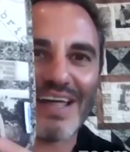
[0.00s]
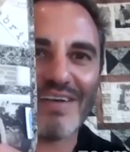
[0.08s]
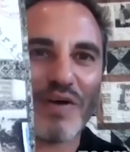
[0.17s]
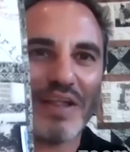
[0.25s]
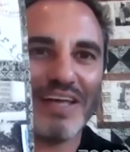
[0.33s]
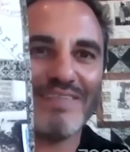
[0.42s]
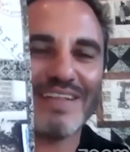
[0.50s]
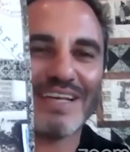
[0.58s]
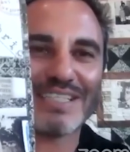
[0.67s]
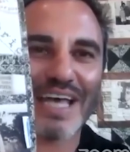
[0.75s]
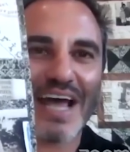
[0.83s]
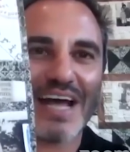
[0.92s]
If I leave
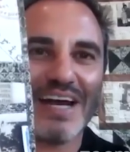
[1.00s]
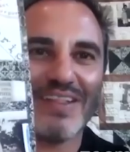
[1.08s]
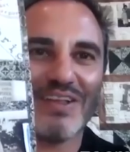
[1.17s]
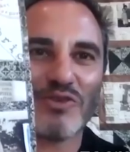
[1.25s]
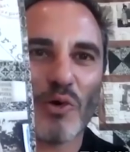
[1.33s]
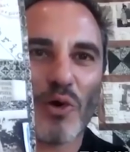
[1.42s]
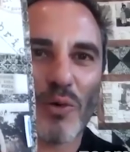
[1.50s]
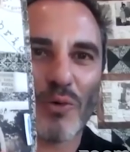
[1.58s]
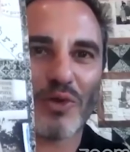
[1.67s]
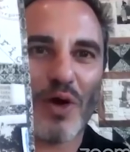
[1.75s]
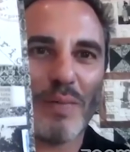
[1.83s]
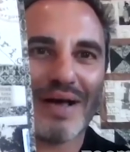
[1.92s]
this hanging on the door
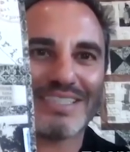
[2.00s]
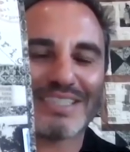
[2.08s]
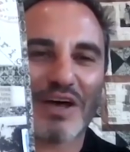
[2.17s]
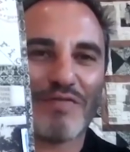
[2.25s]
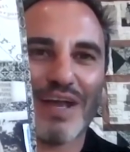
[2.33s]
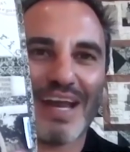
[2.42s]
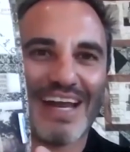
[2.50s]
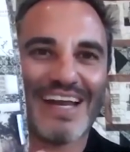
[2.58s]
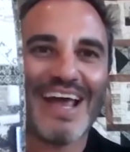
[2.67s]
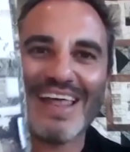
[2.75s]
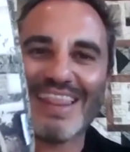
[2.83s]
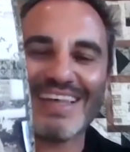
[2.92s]
with all my stuff in
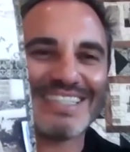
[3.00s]
it,